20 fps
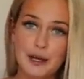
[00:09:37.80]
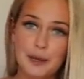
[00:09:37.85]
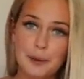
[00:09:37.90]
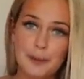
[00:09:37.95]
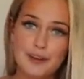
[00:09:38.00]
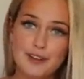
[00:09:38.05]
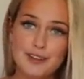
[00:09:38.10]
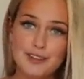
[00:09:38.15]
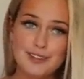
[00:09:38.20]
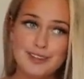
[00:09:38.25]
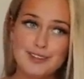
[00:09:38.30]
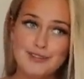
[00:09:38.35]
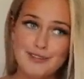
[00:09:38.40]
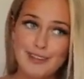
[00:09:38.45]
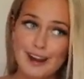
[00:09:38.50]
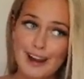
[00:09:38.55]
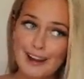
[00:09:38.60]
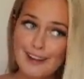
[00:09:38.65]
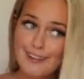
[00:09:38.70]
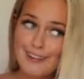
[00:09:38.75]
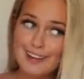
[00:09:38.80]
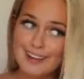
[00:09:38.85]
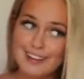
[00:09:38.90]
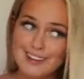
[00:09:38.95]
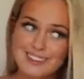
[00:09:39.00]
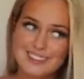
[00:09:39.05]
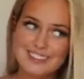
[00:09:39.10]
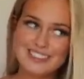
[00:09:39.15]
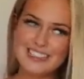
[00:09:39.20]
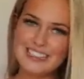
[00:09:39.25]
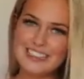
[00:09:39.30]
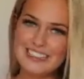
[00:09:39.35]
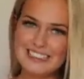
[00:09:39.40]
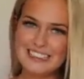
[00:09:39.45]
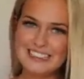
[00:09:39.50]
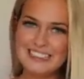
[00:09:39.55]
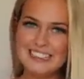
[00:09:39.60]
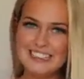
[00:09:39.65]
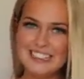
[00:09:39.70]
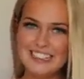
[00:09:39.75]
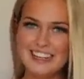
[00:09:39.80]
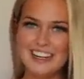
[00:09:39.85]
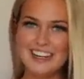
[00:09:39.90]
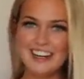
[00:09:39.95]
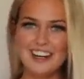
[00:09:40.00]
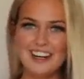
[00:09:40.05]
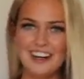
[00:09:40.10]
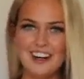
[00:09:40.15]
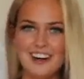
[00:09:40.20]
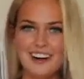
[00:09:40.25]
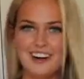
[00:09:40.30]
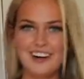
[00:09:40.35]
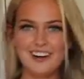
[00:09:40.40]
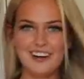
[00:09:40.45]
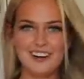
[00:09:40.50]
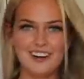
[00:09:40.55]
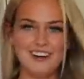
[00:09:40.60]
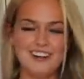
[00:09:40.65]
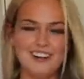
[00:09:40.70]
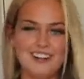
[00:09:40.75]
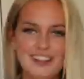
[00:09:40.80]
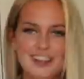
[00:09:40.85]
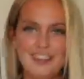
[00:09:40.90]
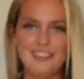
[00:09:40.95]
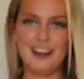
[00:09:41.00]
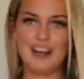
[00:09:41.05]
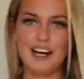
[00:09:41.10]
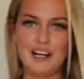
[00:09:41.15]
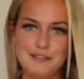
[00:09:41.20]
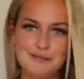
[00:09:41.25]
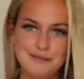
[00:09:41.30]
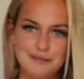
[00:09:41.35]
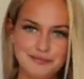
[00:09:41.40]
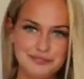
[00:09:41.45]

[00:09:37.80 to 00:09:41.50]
but I just didn't realise. Oh, look at that.